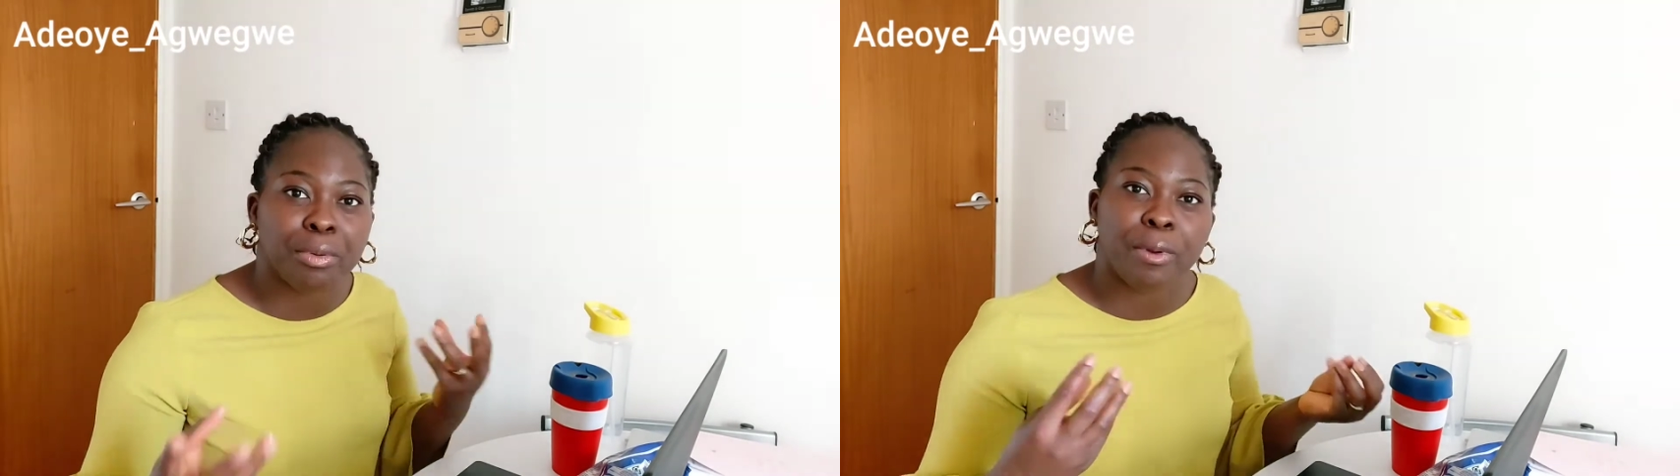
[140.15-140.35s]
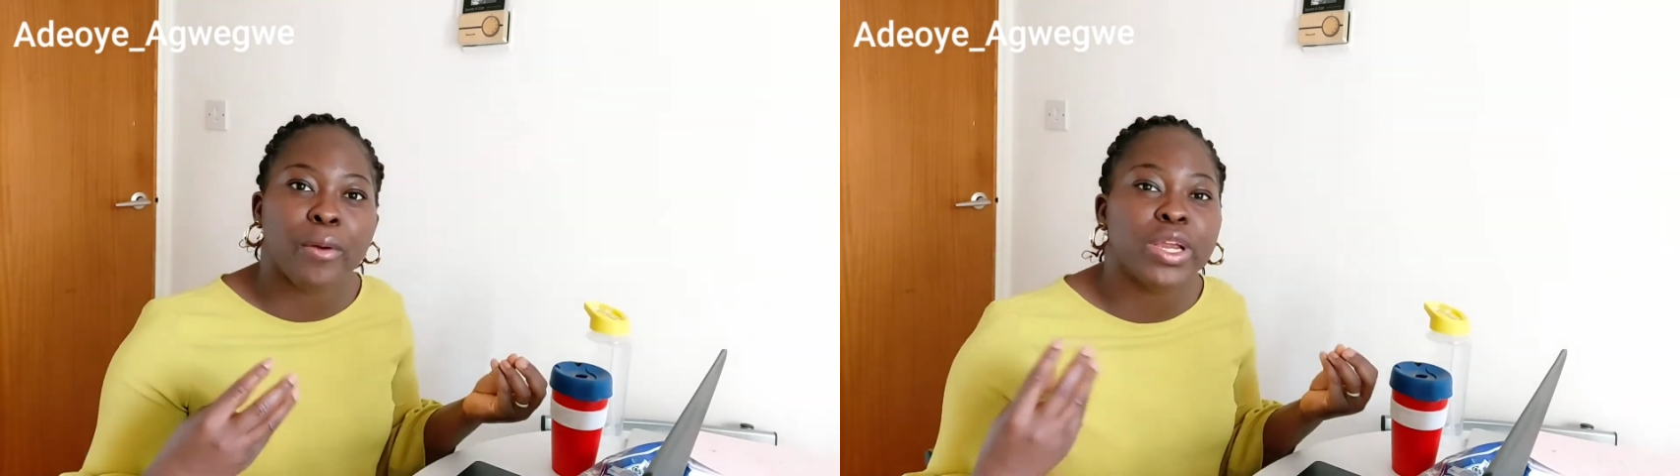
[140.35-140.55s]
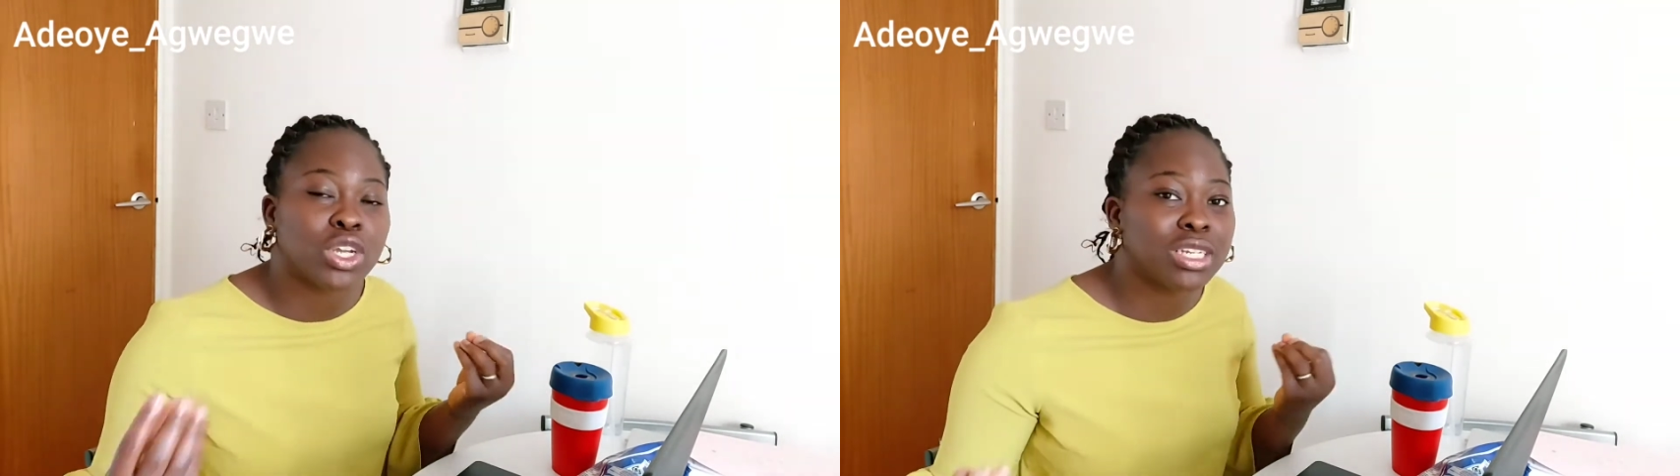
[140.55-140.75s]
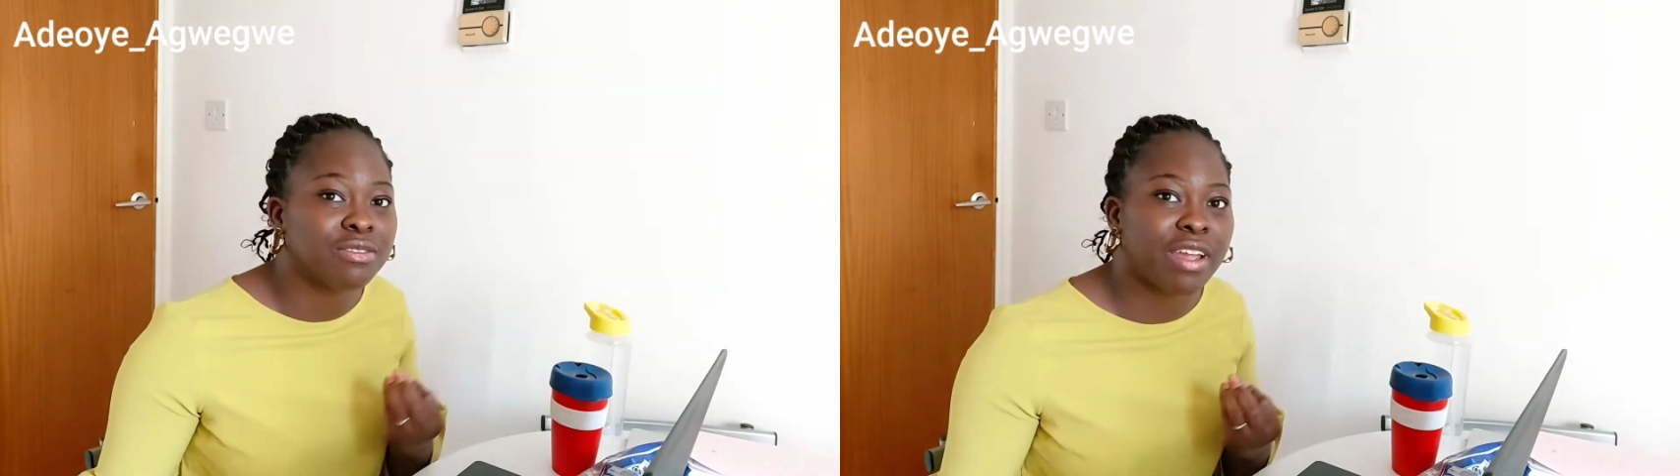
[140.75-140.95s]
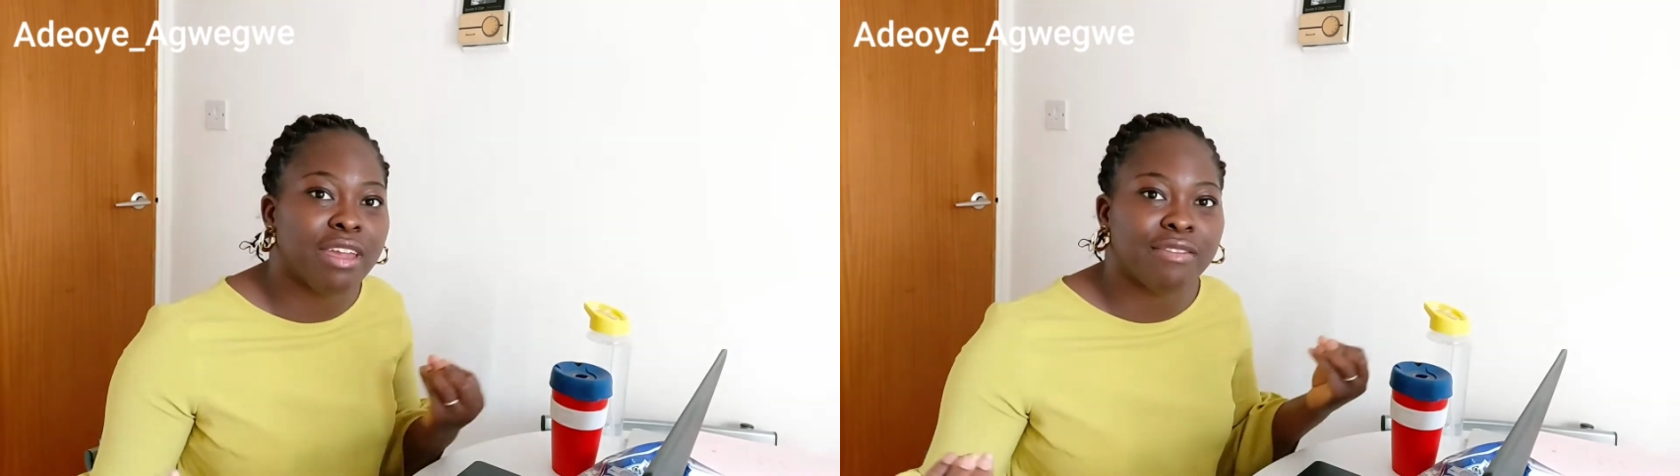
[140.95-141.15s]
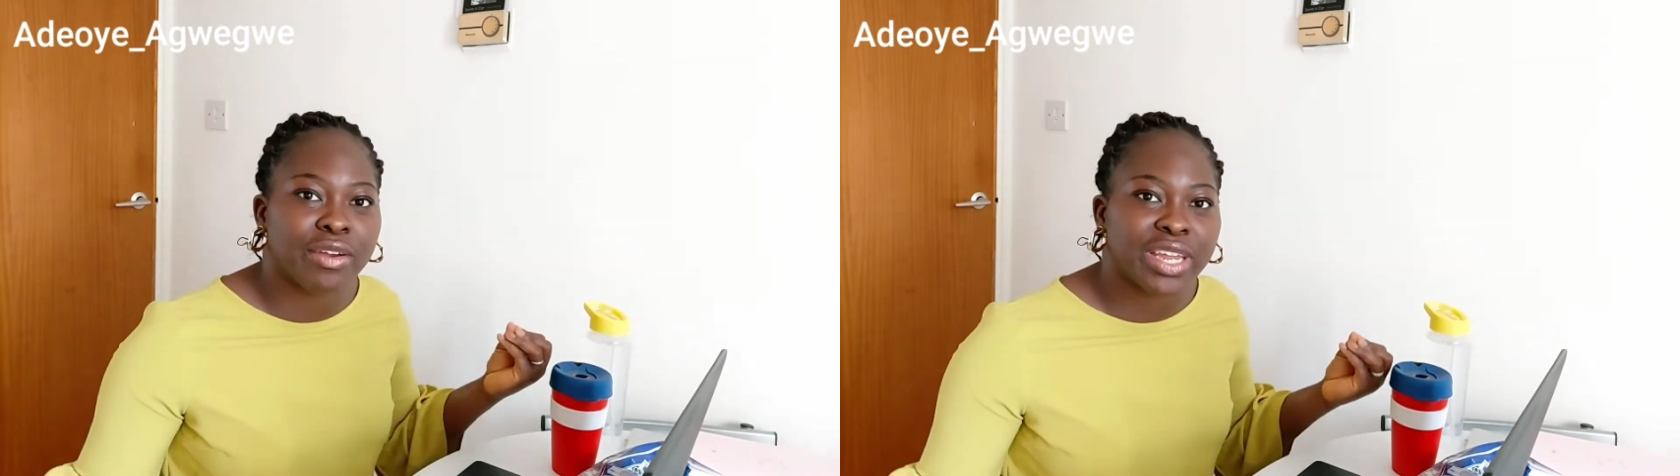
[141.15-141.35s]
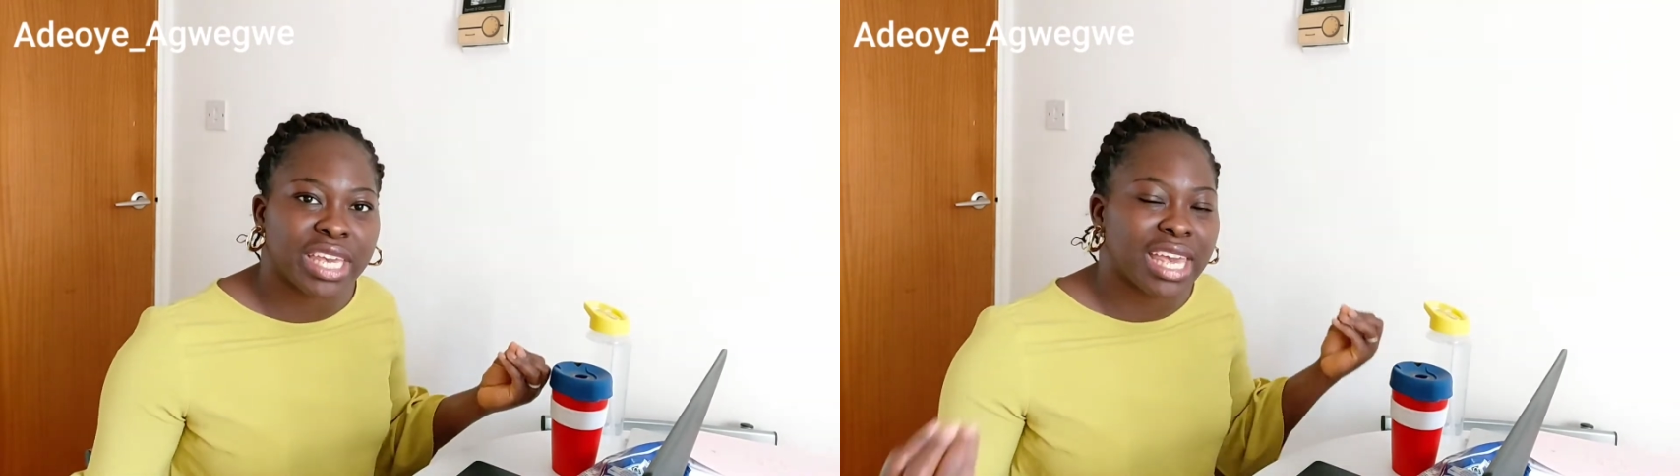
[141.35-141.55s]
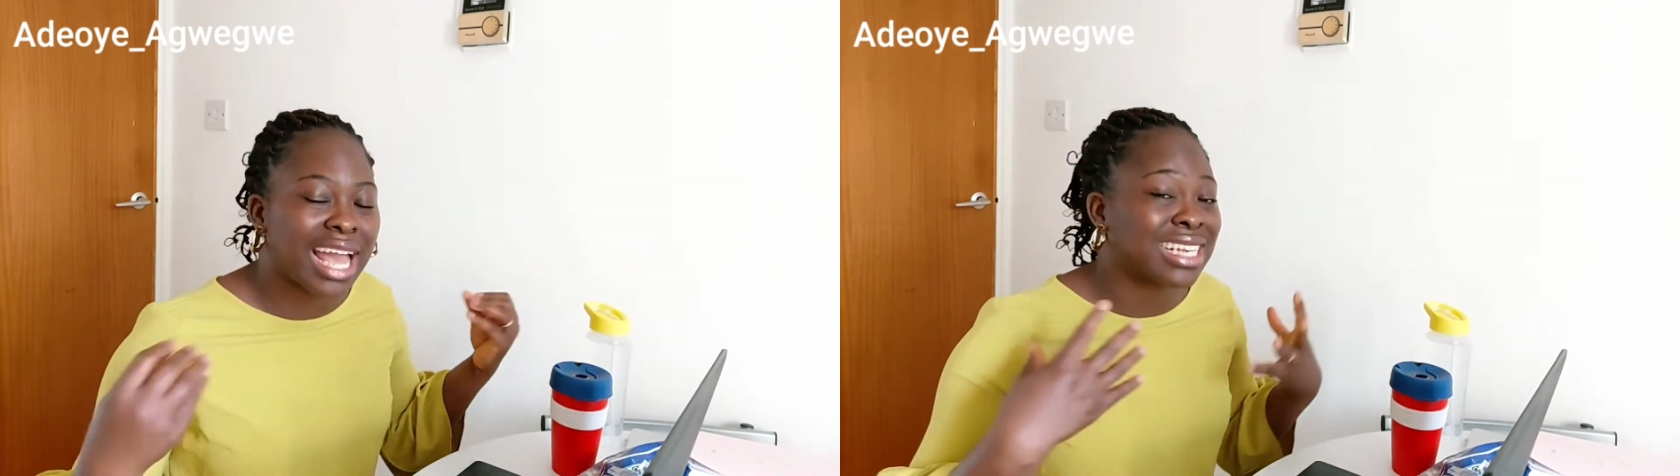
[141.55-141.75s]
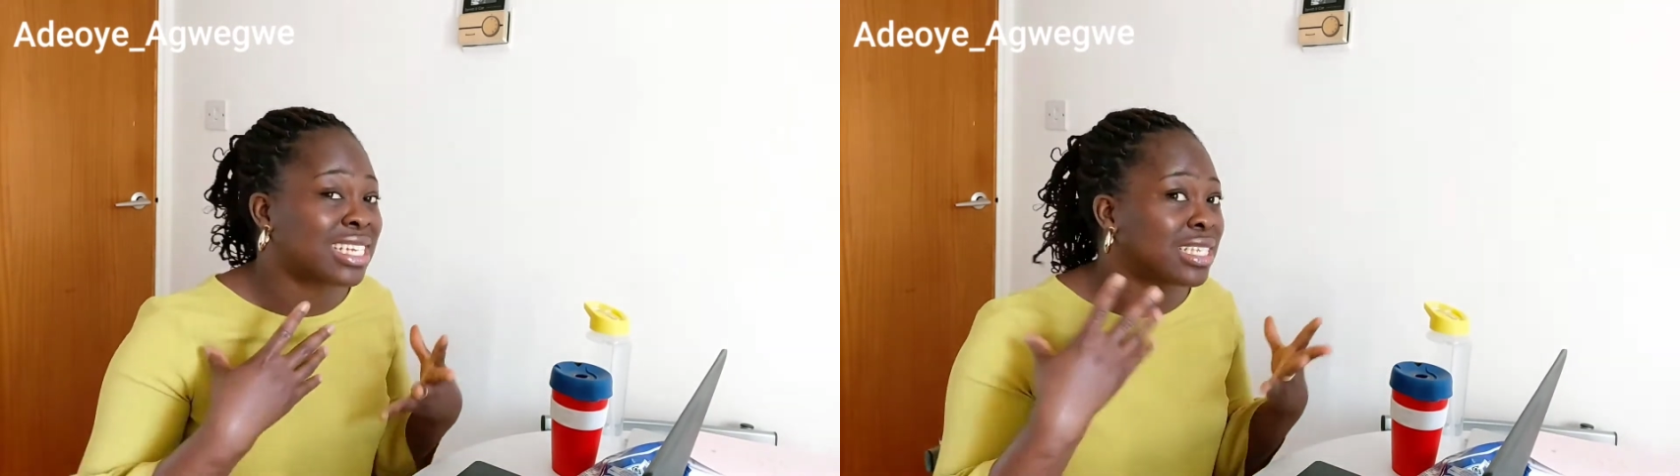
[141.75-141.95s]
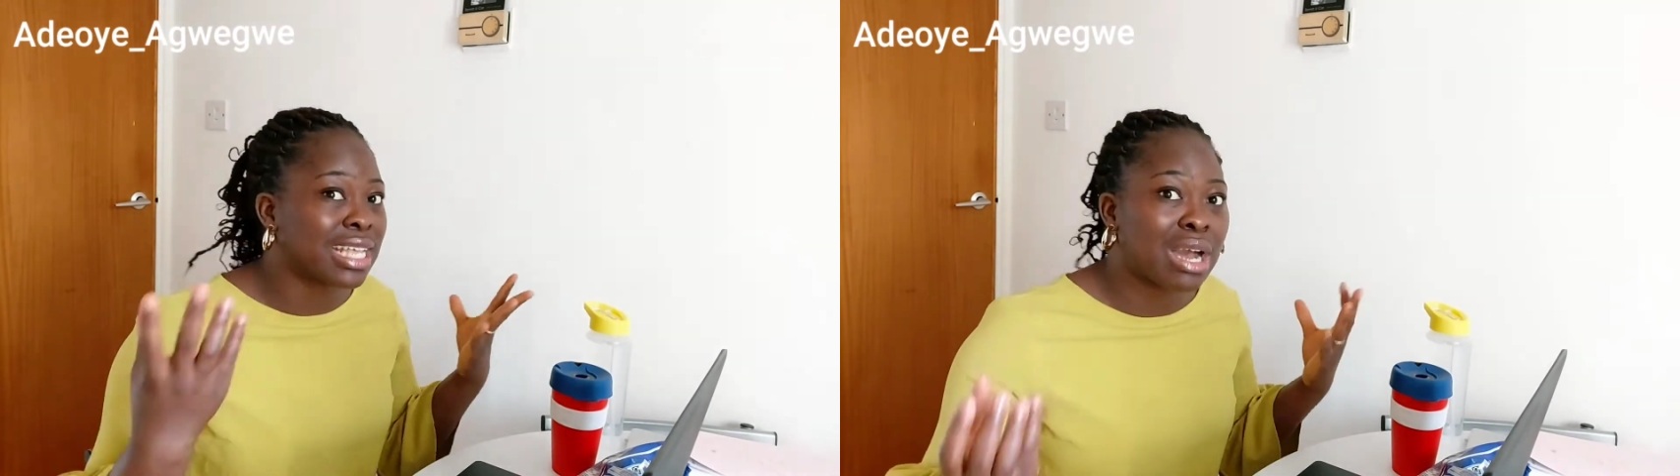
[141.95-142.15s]
preparation is very key, and
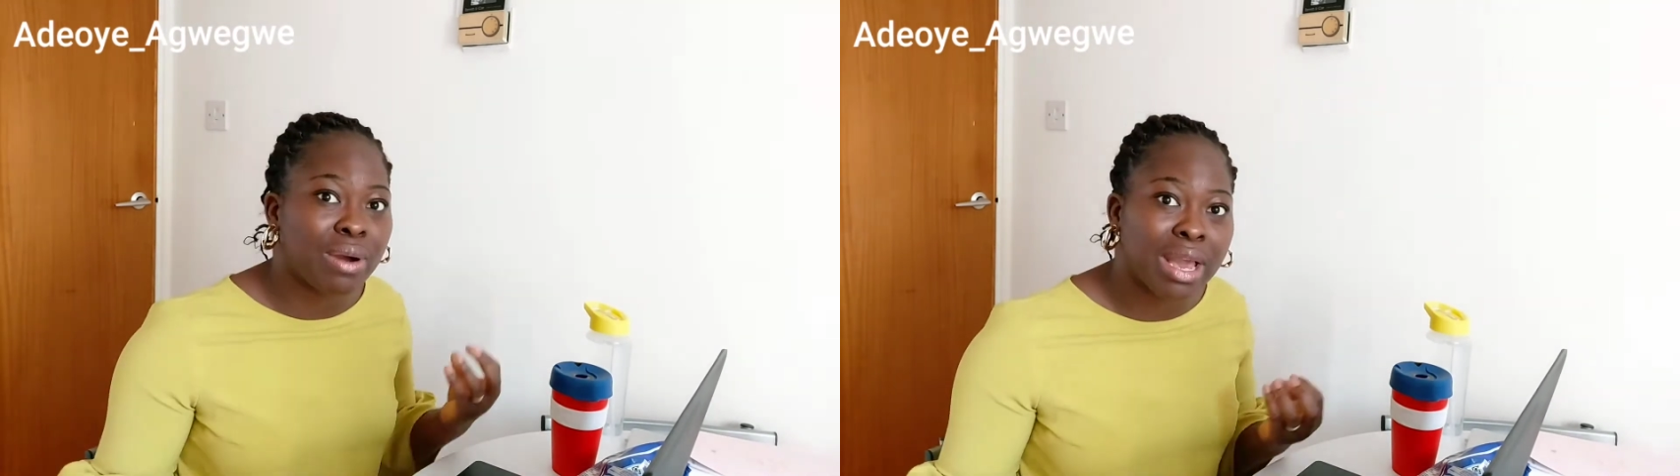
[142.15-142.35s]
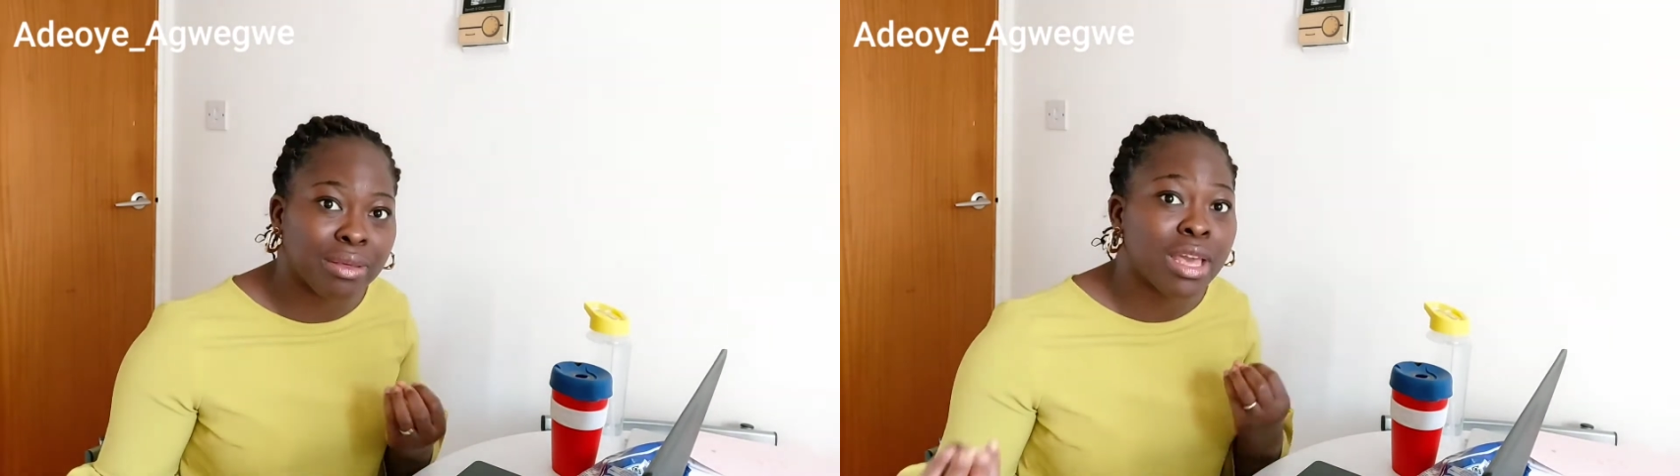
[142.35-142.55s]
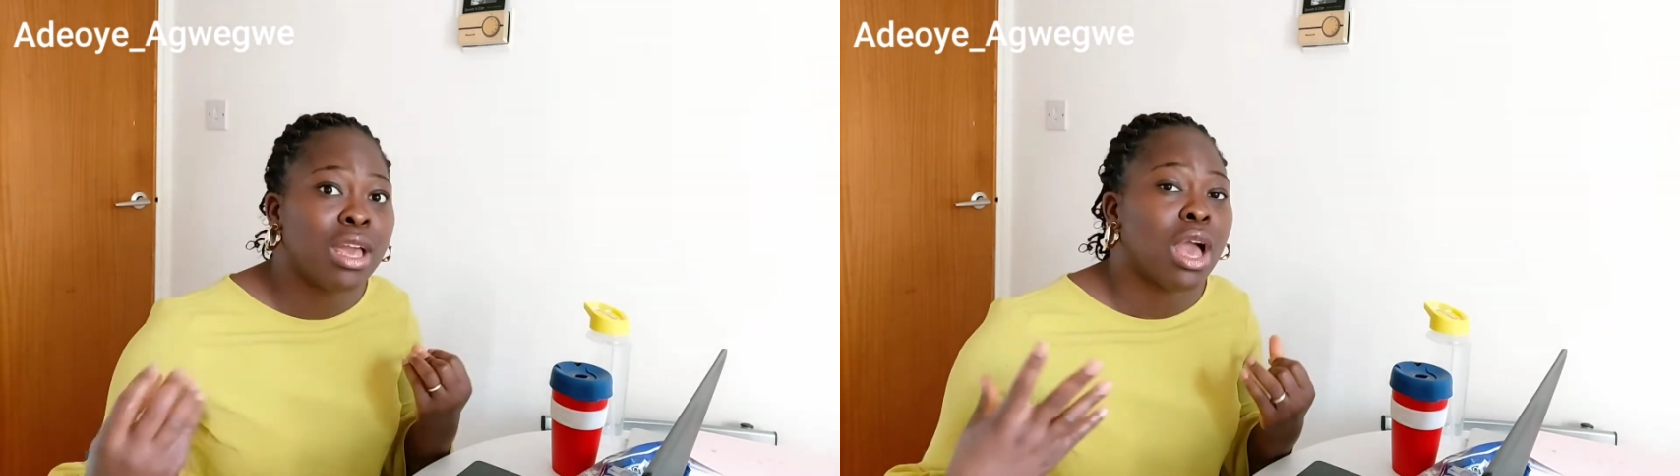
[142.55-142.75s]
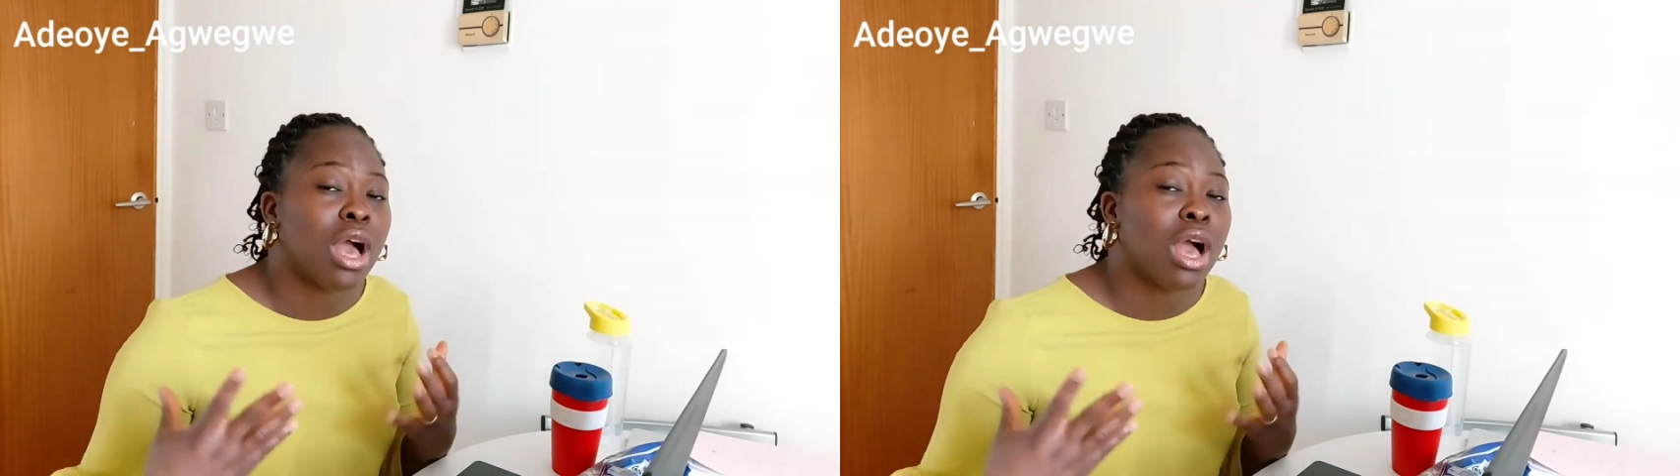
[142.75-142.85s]
this is how I